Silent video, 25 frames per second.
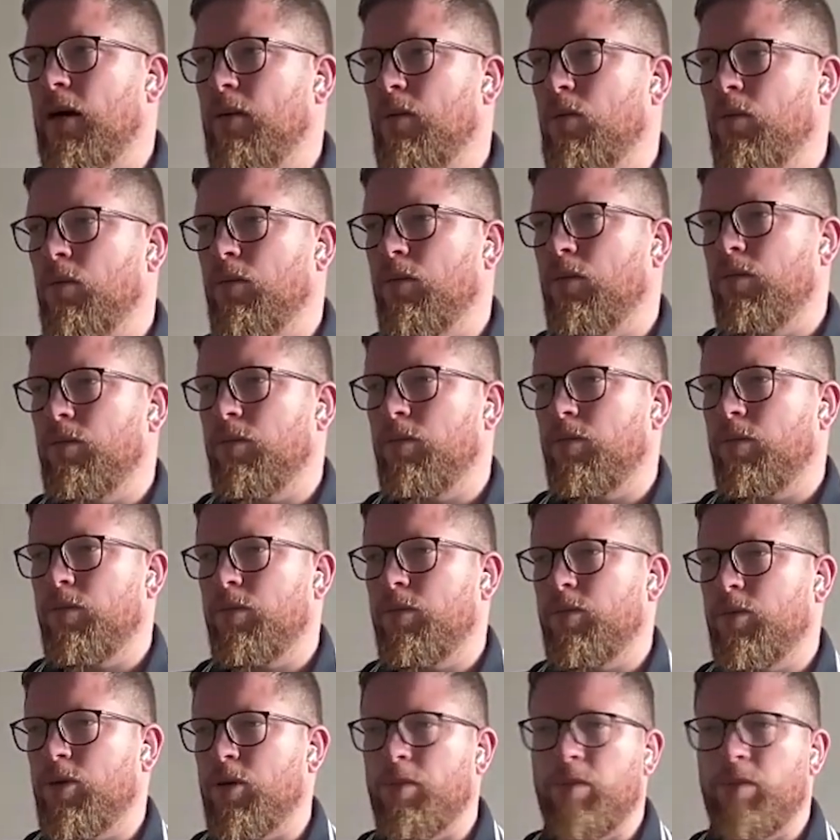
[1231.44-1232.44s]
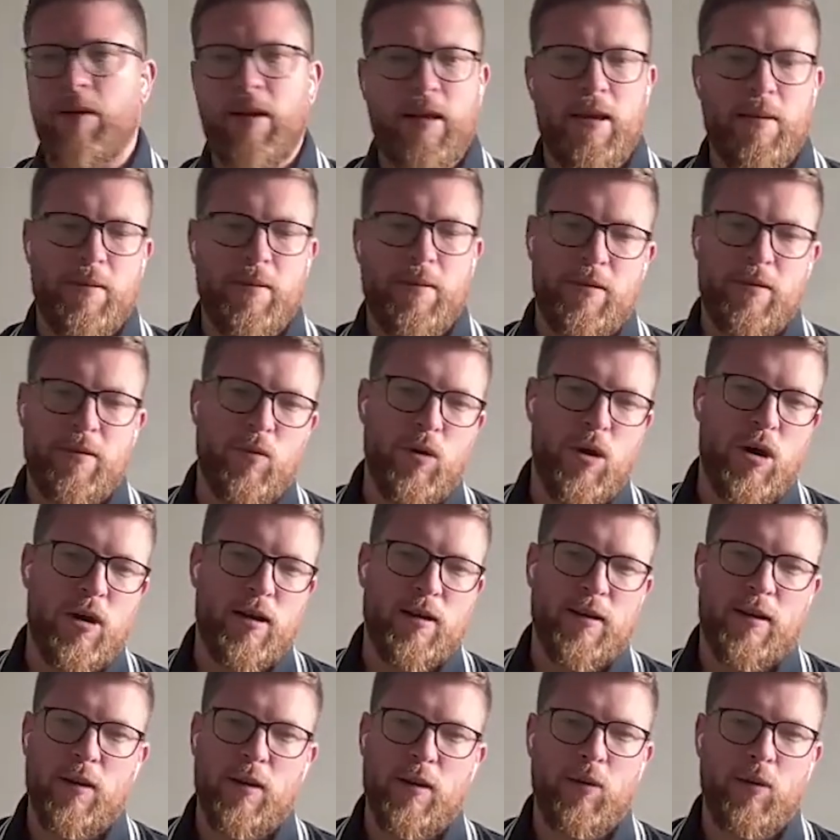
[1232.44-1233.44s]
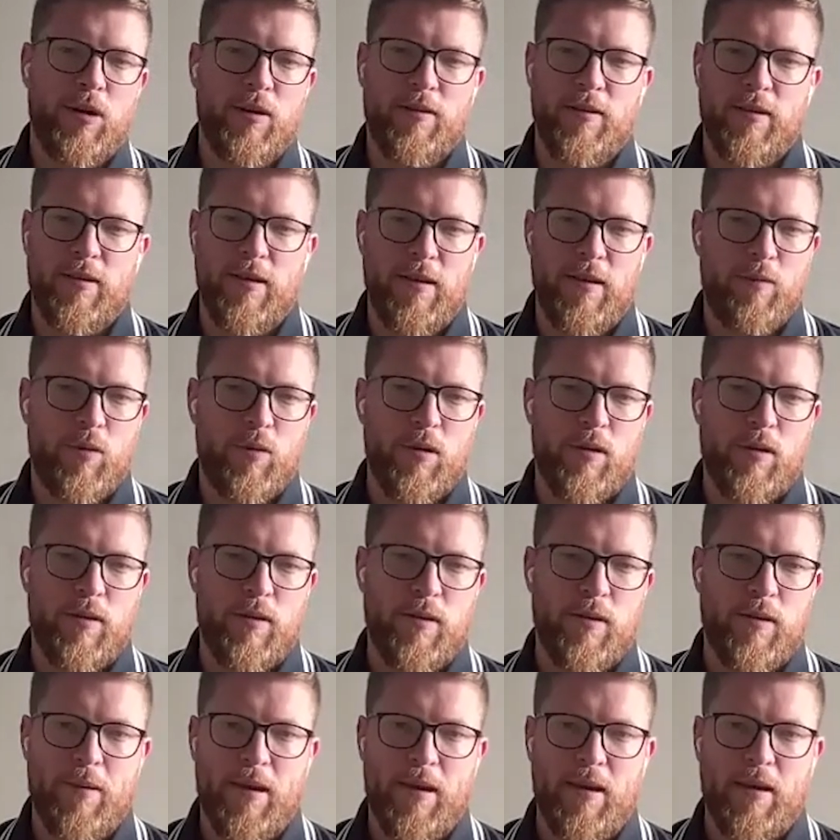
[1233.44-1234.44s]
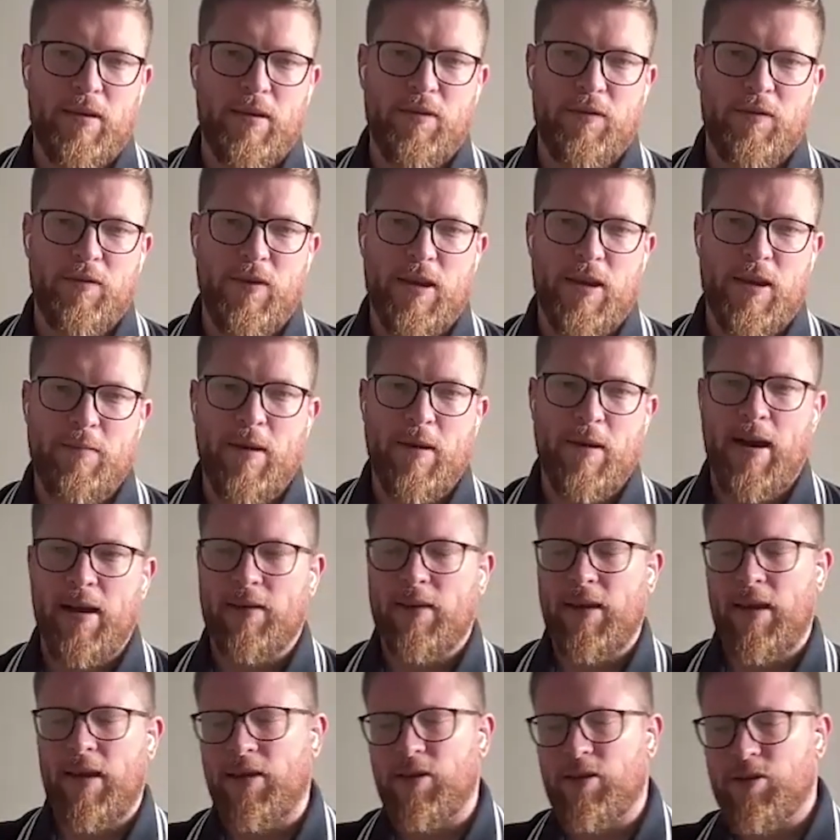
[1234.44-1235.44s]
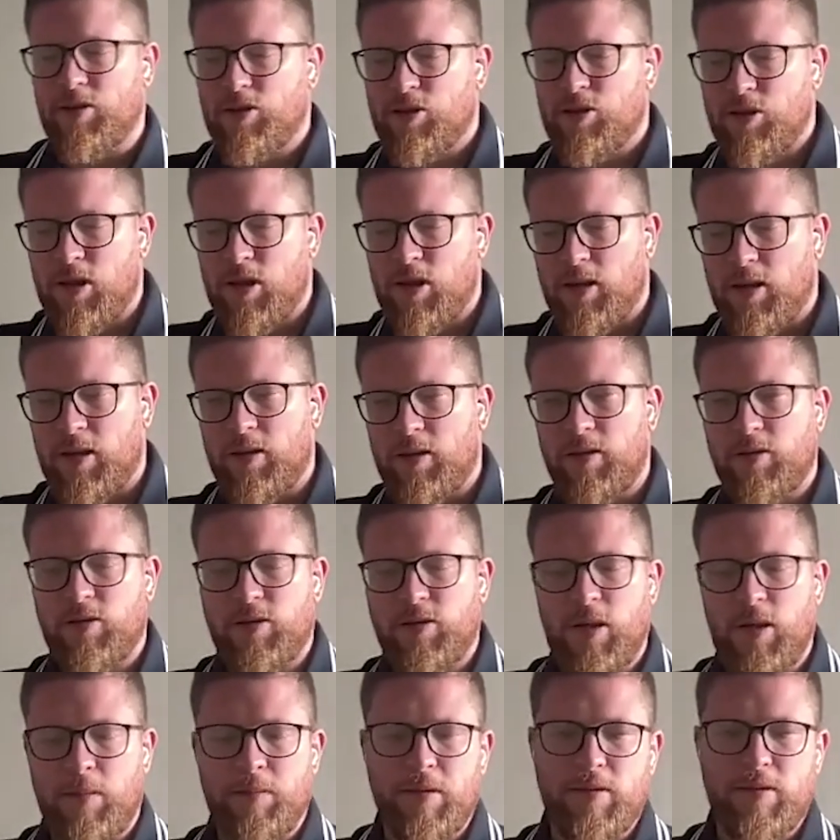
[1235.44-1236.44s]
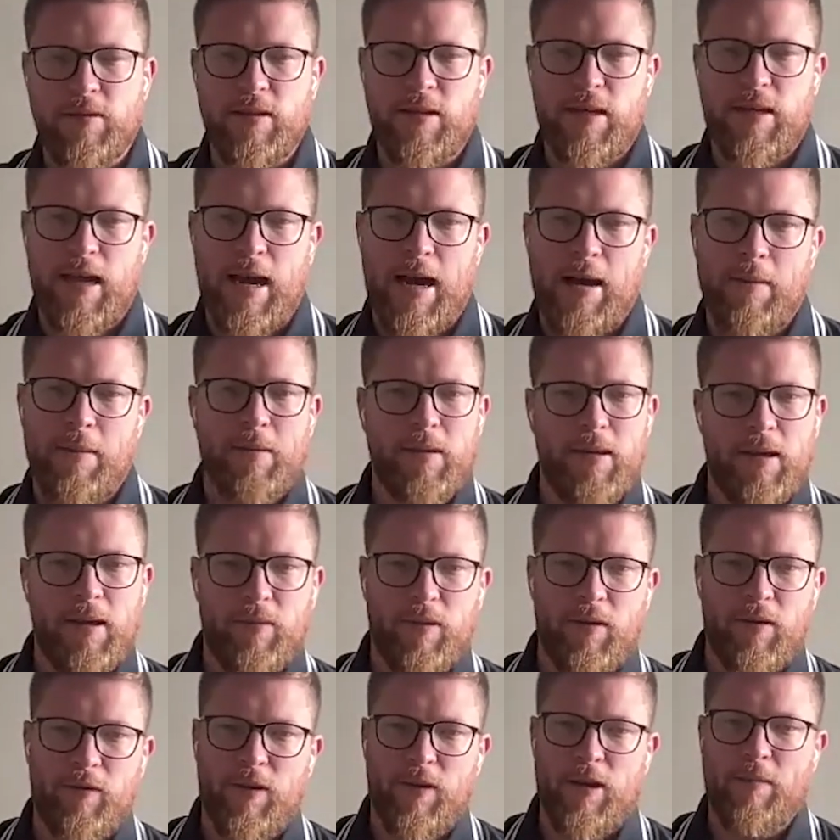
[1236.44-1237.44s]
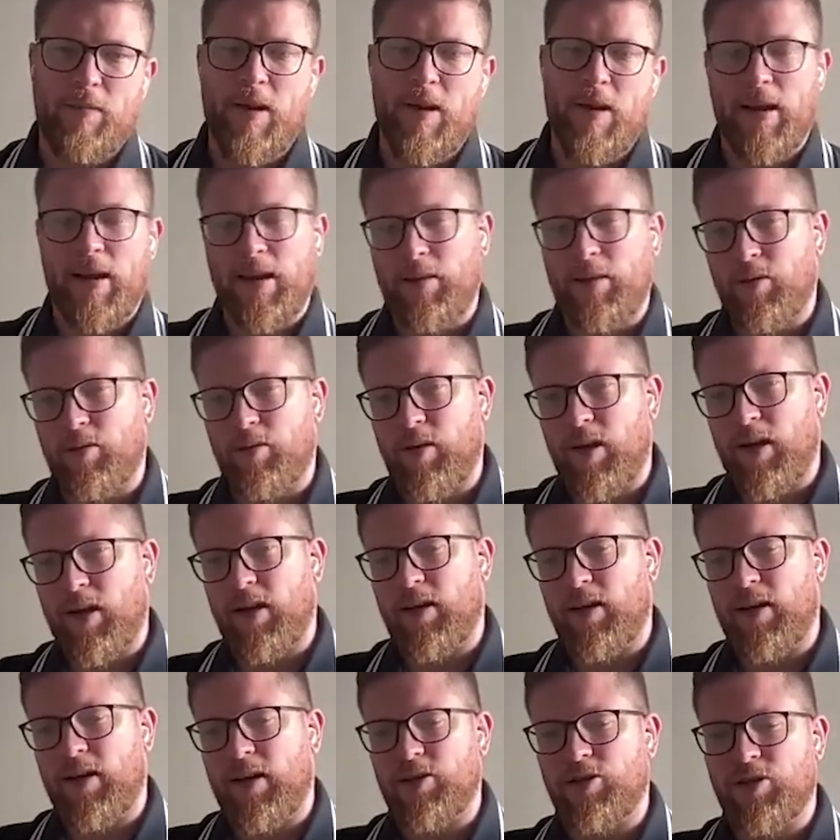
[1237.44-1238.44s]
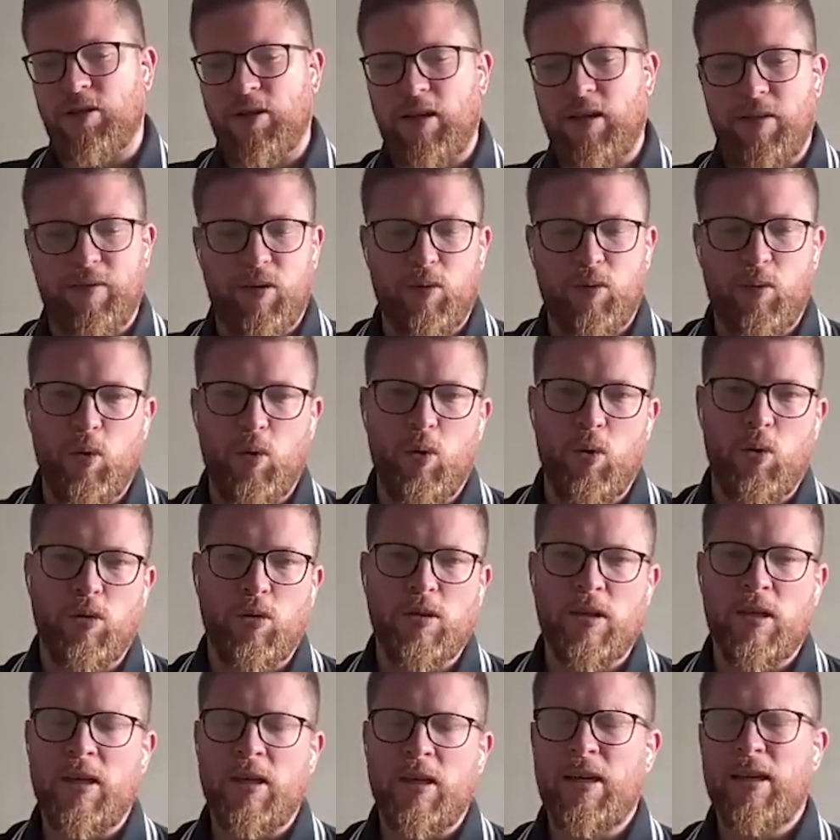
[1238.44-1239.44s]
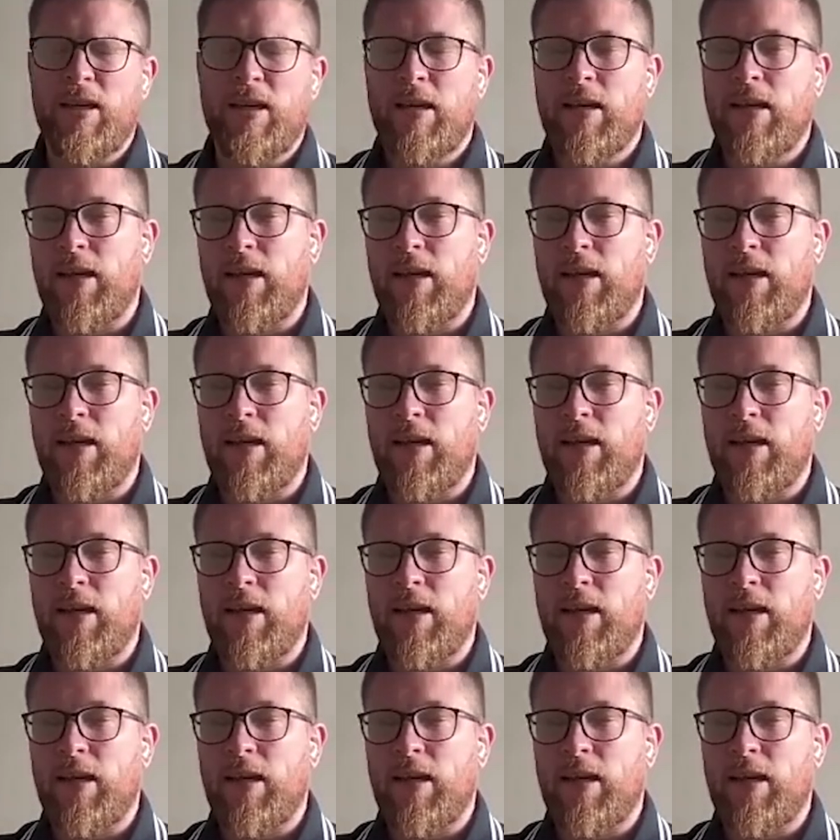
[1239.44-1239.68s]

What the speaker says: um, complete a piece of work and they wanted to give one of their peers feedback, they can jump into the app, give the feedback, give them recognition, give an award.